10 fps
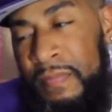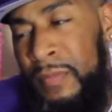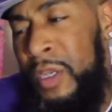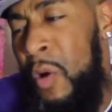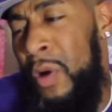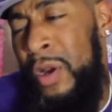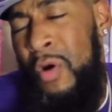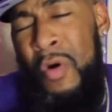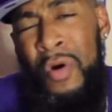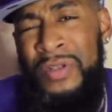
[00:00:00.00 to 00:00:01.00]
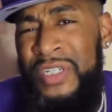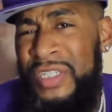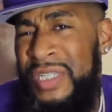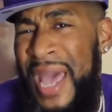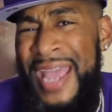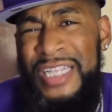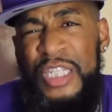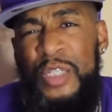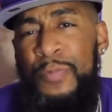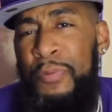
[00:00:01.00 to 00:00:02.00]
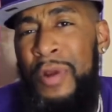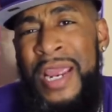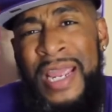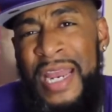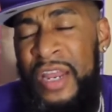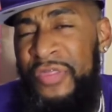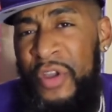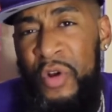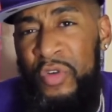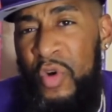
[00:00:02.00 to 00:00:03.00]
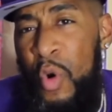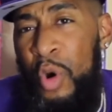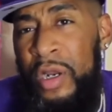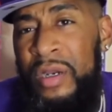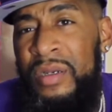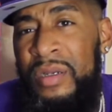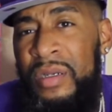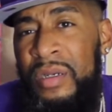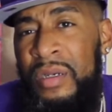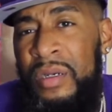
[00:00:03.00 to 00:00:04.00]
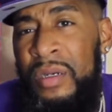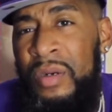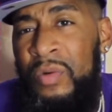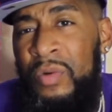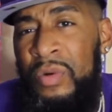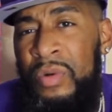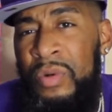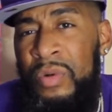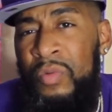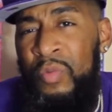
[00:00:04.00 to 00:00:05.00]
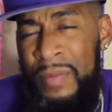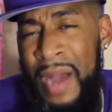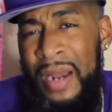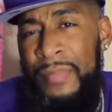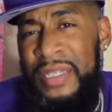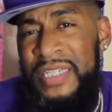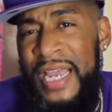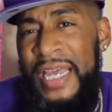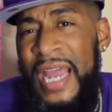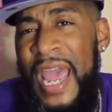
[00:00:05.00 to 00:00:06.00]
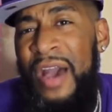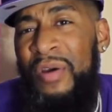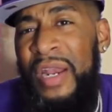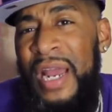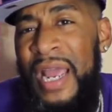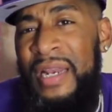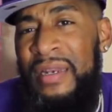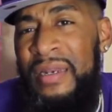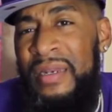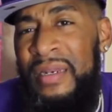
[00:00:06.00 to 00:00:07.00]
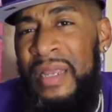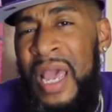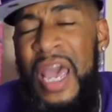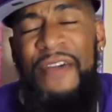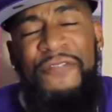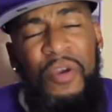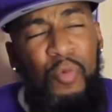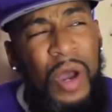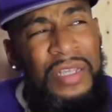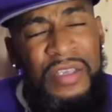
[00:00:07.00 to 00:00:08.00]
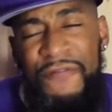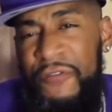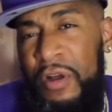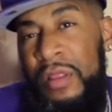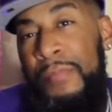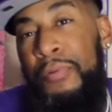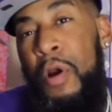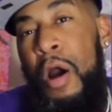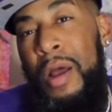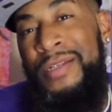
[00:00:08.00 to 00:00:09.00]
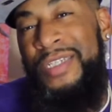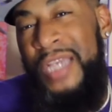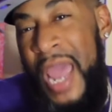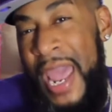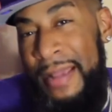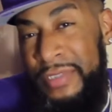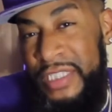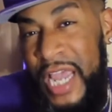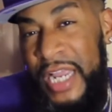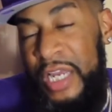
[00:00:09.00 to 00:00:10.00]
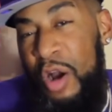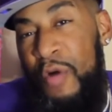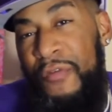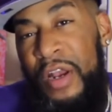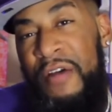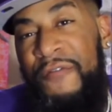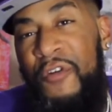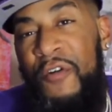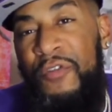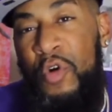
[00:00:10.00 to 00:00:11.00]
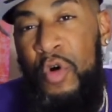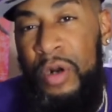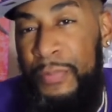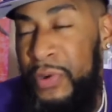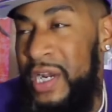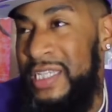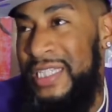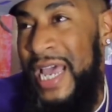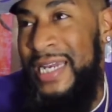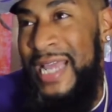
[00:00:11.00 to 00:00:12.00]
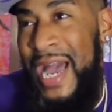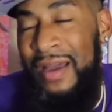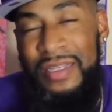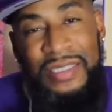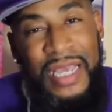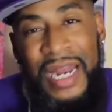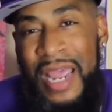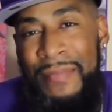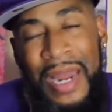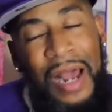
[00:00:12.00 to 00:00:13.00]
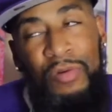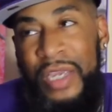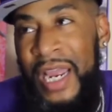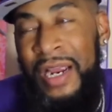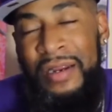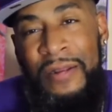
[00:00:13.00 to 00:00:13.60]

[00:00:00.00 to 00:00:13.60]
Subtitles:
going on just a spree in the third quarter, we might have been taking the L tonight. If it wasn't for LeBron James taking over in the fourth quarter, putting his head down and saying, hey, man, I don't care.